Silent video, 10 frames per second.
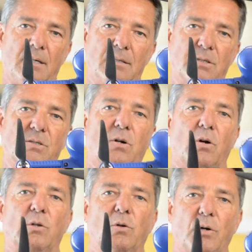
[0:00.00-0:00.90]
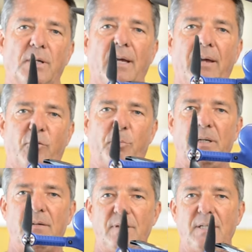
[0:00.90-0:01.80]
to start learning
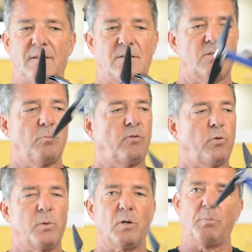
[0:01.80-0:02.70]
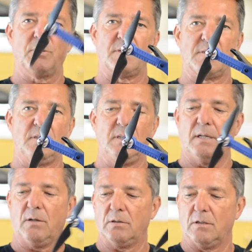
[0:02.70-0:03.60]
FPV. So before we go put this in the
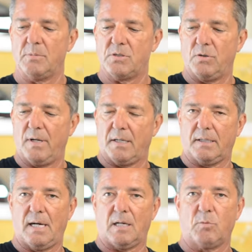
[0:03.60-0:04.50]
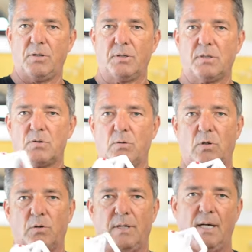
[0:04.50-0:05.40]
air, let me show you how to calibrate the
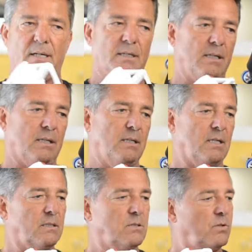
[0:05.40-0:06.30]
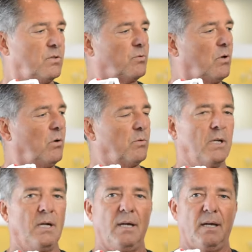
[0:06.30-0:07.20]
controller and how to get it connected to the drone,
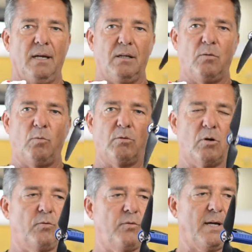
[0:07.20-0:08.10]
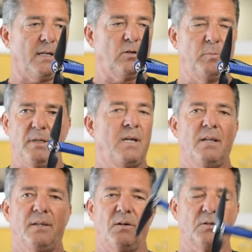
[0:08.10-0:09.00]
and then we'll go fly it a little bit.
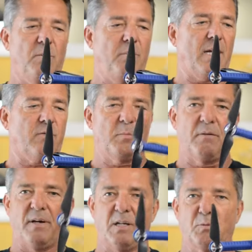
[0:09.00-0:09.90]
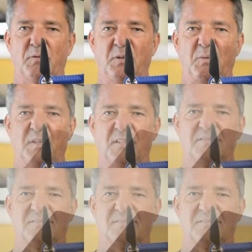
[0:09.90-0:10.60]
Then I'll come back for my final review on it.